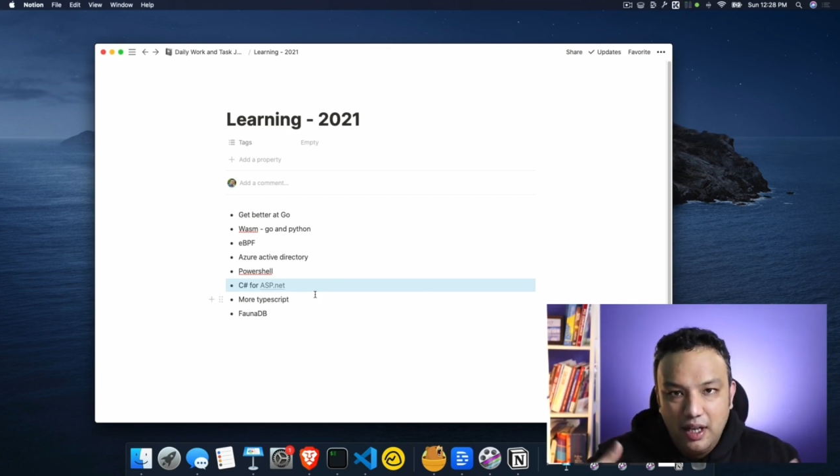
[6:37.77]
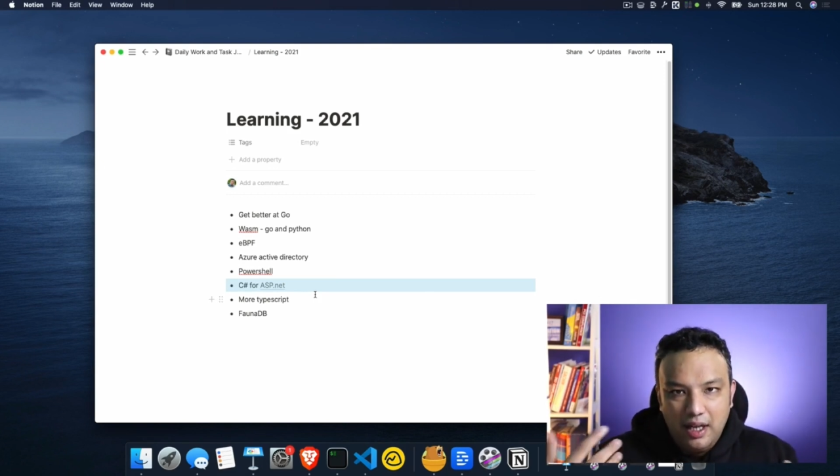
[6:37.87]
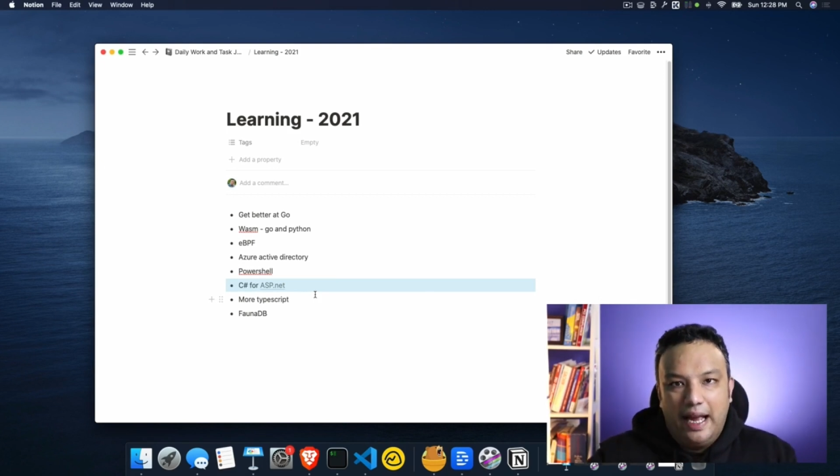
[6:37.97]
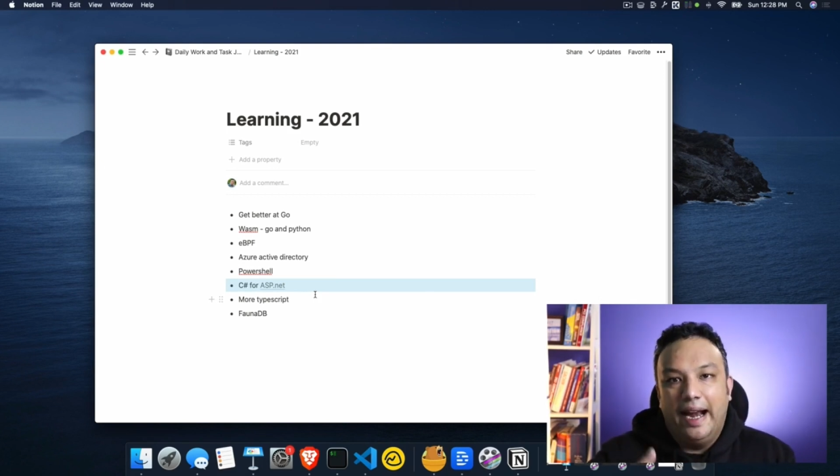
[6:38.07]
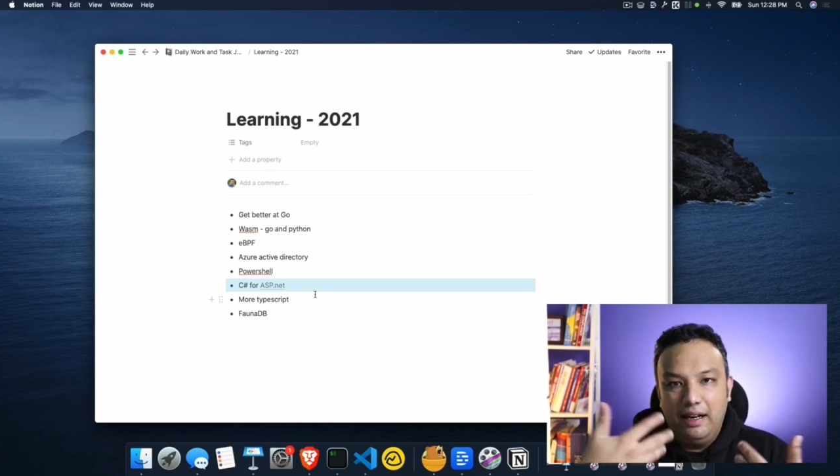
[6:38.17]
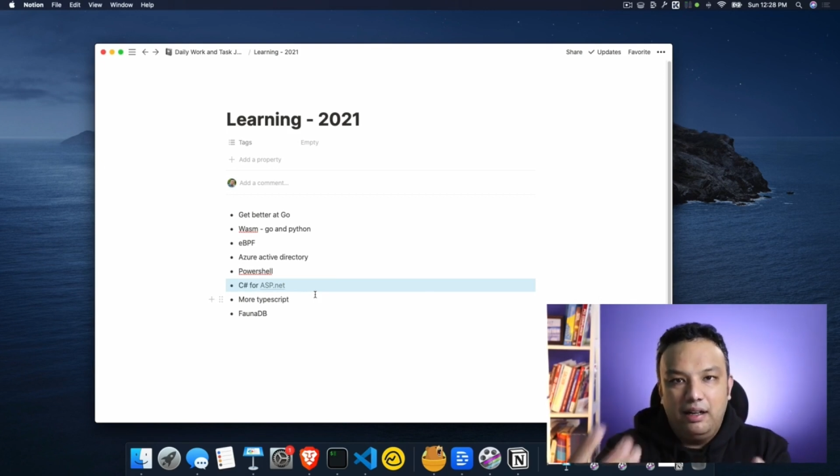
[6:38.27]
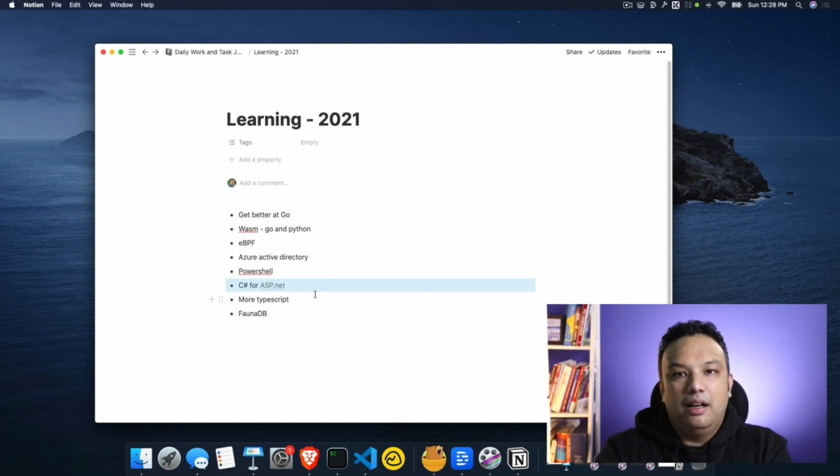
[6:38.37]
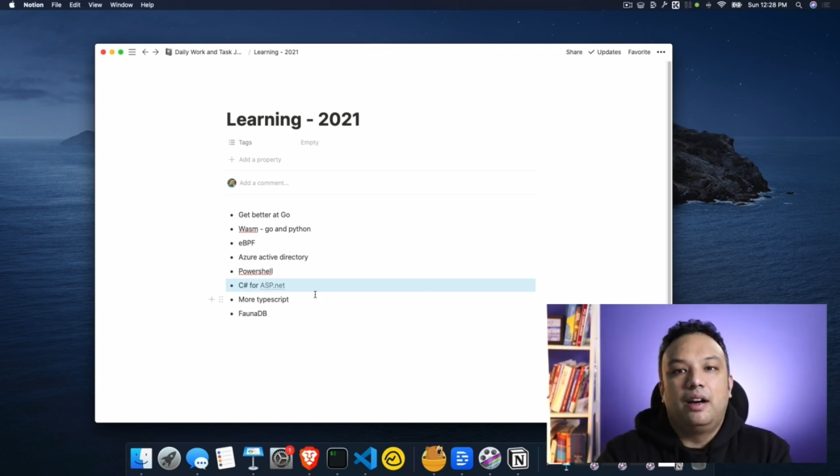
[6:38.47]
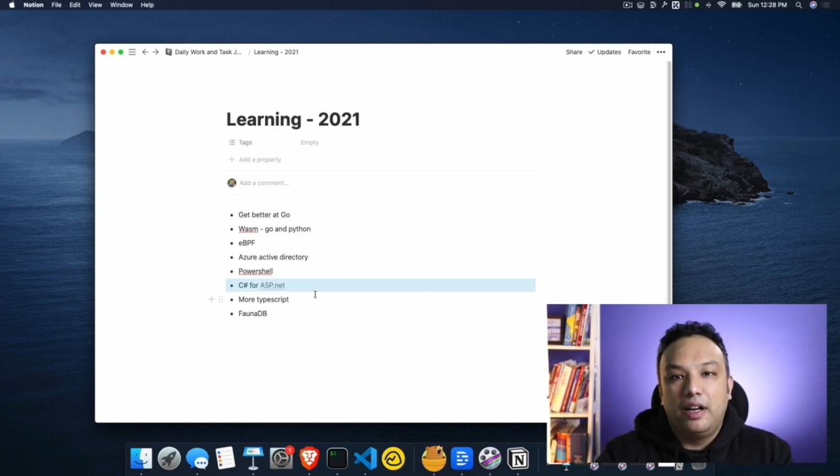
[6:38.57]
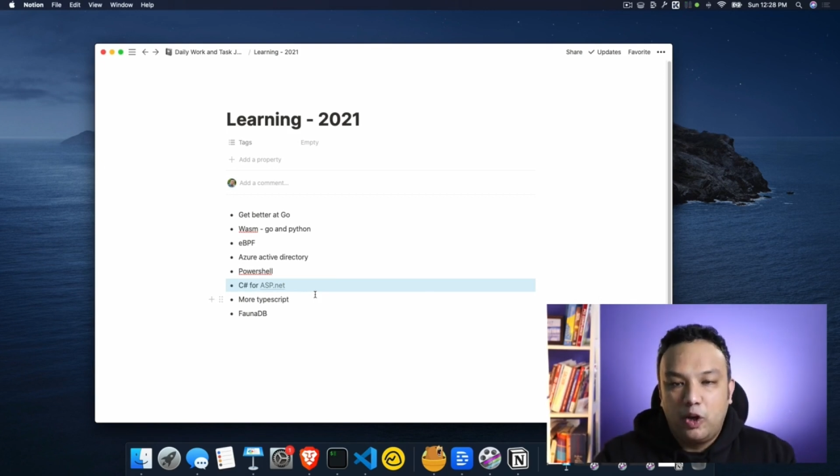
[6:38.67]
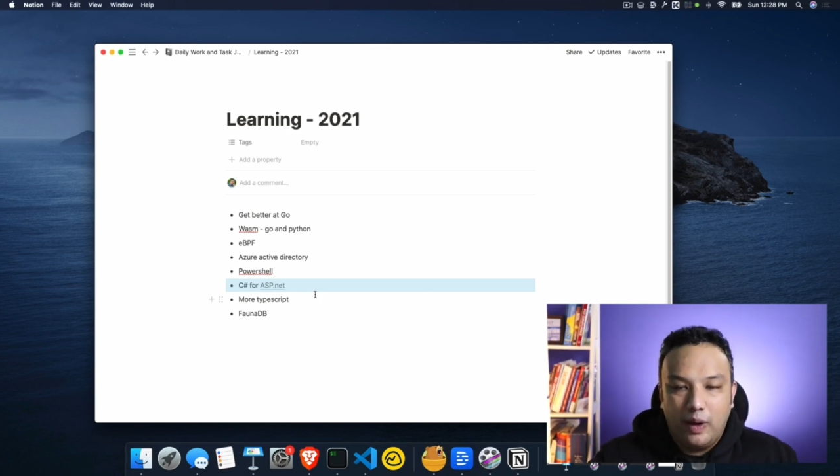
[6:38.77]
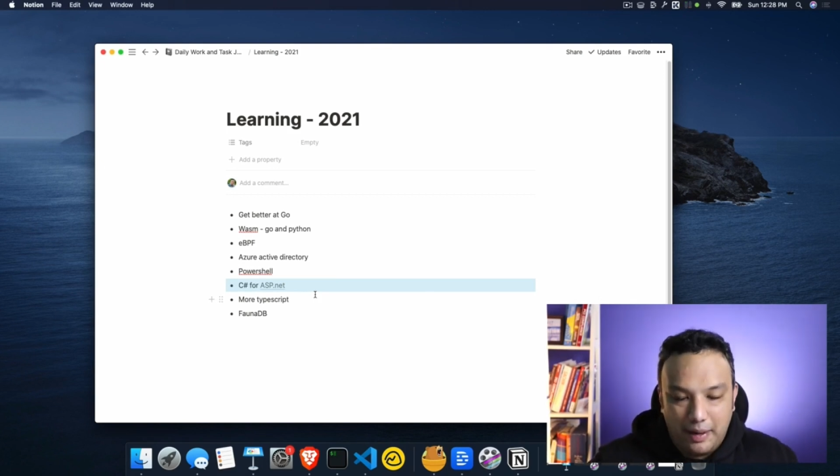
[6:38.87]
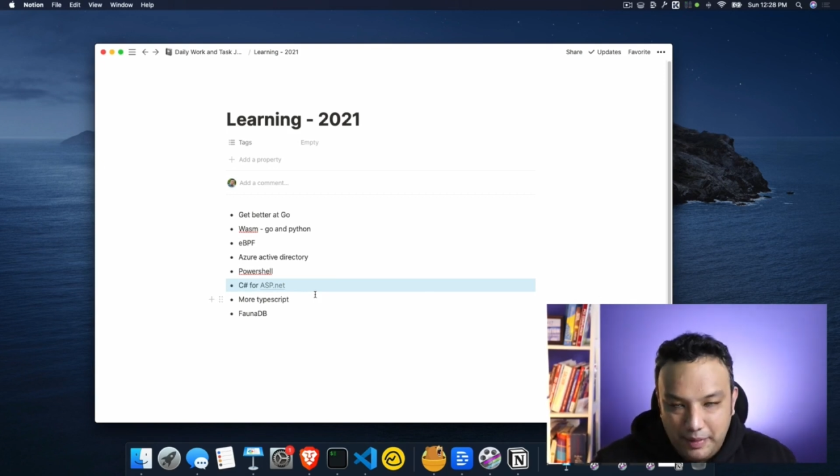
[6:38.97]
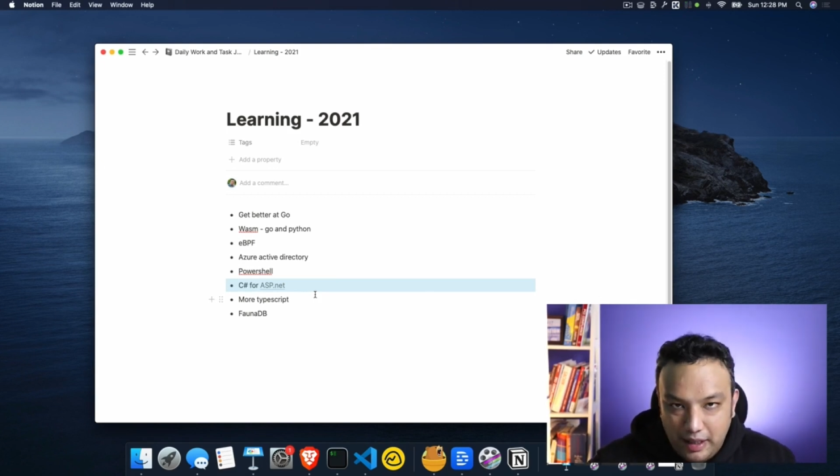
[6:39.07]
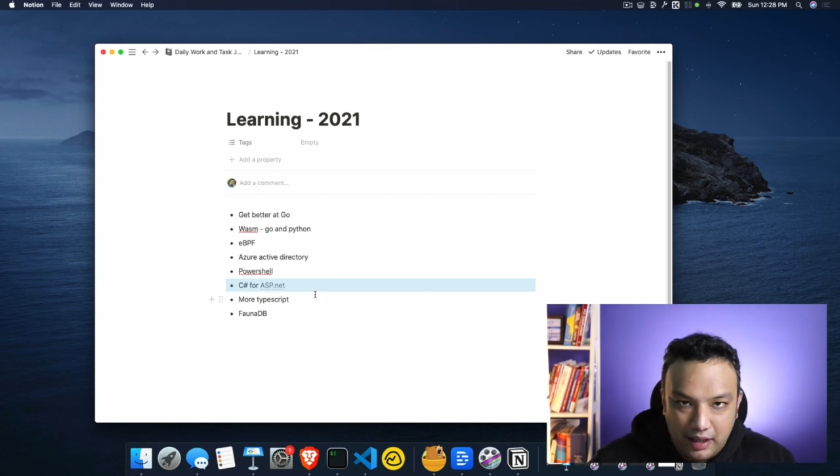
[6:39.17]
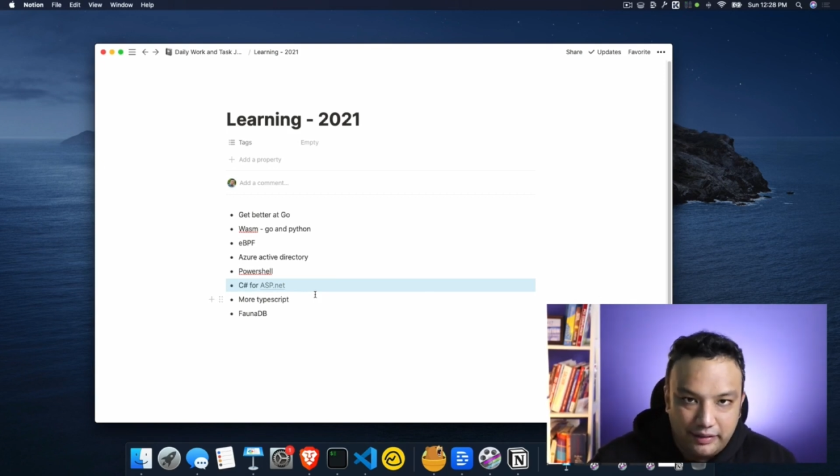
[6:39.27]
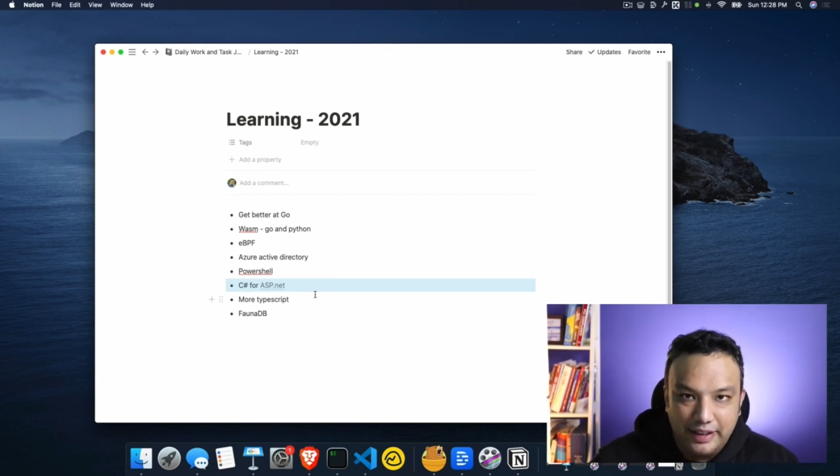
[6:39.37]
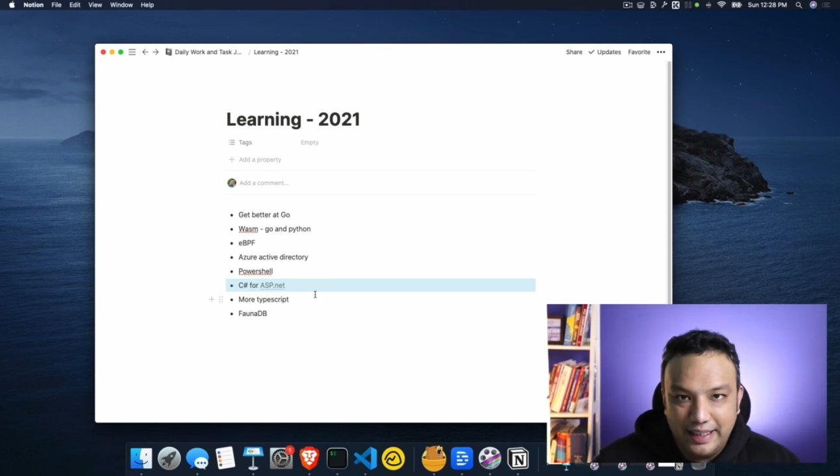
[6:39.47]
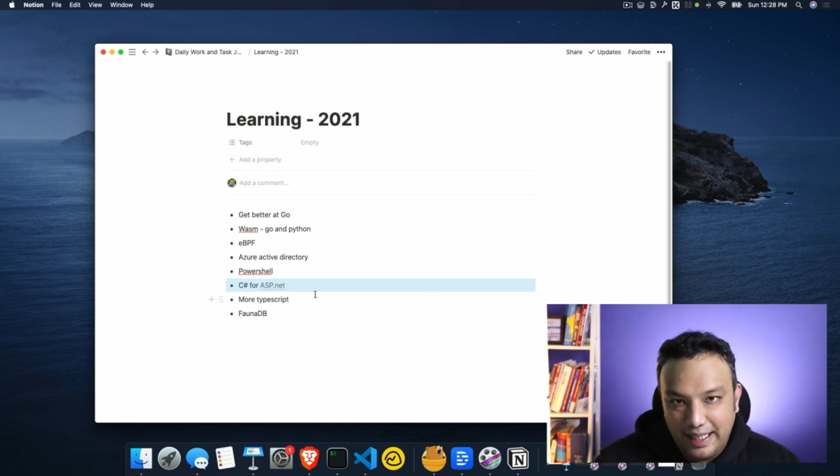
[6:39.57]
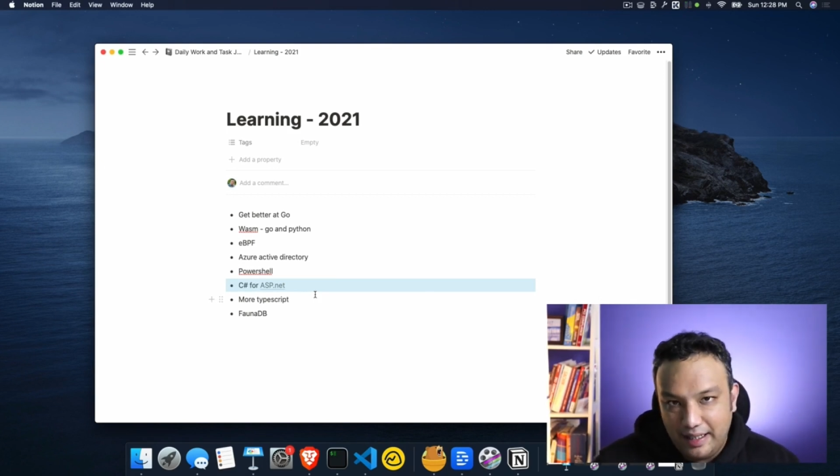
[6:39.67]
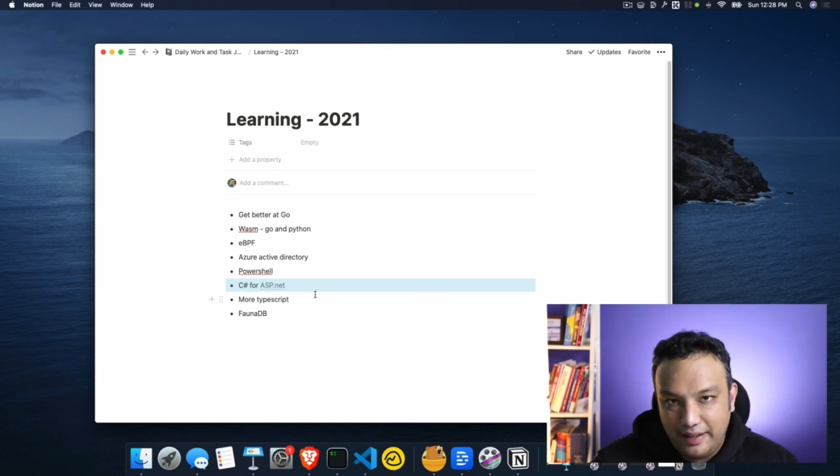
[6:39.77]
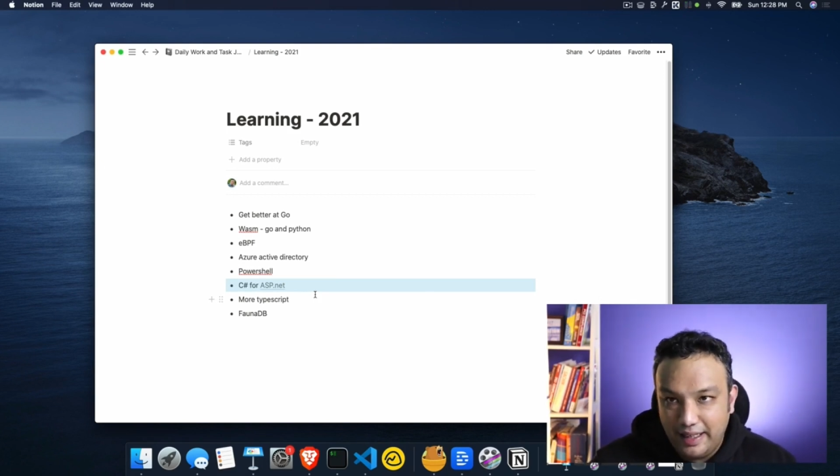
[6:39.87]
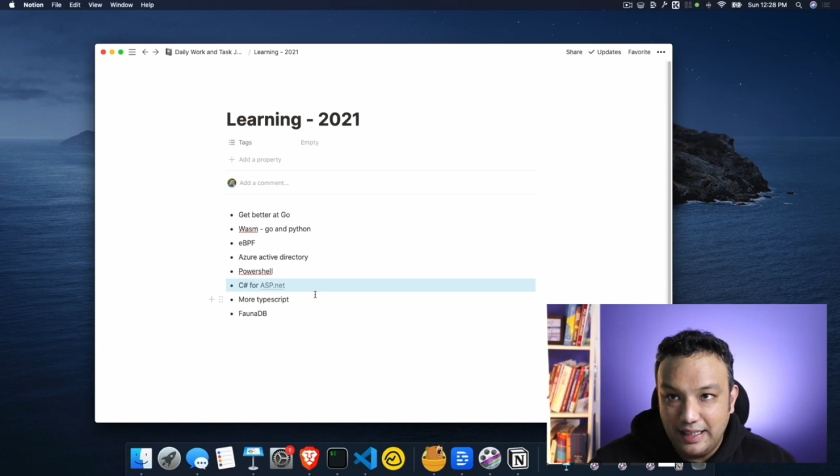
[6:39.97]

and requirement driven than anything else.